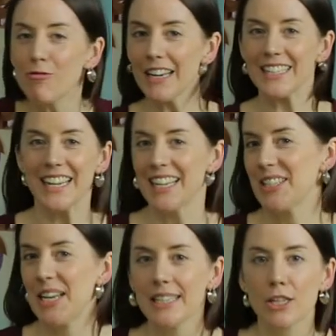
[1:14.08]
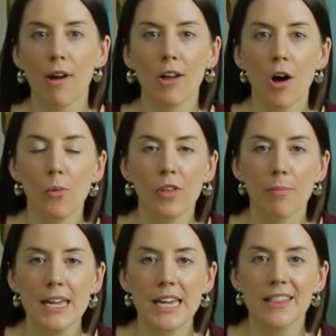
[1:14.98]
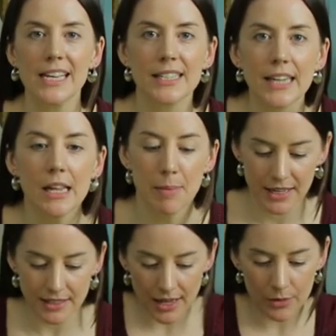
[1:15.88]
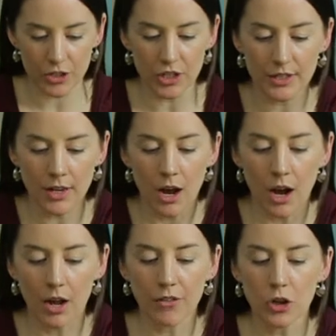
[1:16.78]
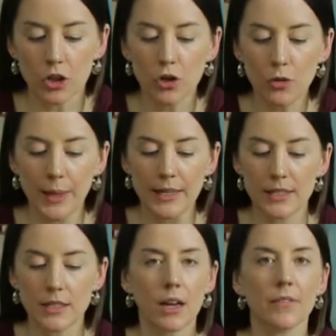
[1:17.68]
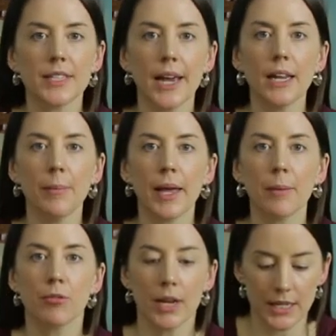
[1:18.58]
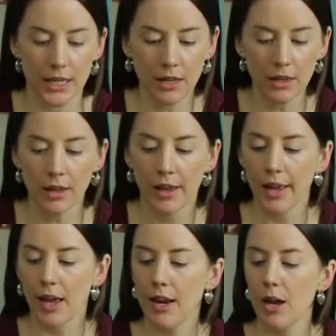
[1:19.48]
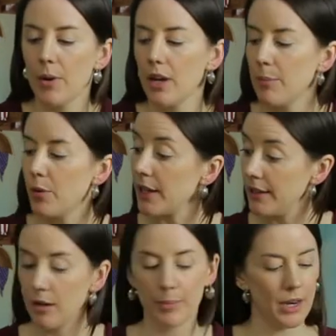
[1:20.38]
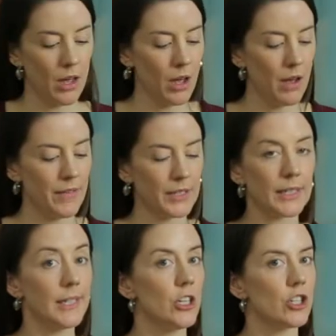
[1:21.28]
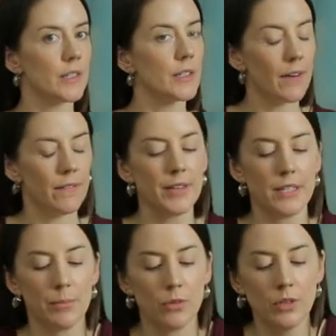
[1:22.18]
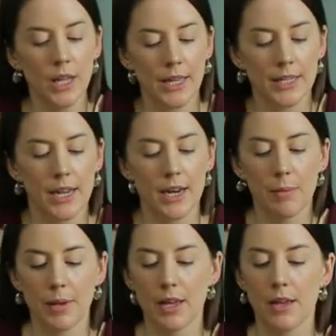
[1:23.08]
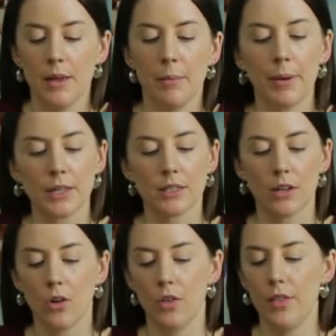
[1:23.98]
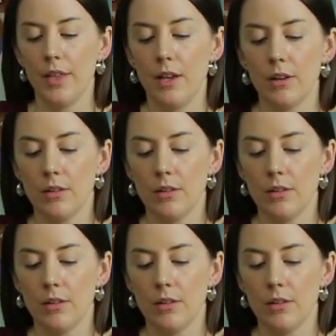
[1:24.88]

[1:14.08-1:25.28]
Right, so let's crack on with making these teddy bear sandwiches. I've got two pieces of teddy bear bread here, and now we're gonna put a little bit of delicious, invisible teddy bear butter on there.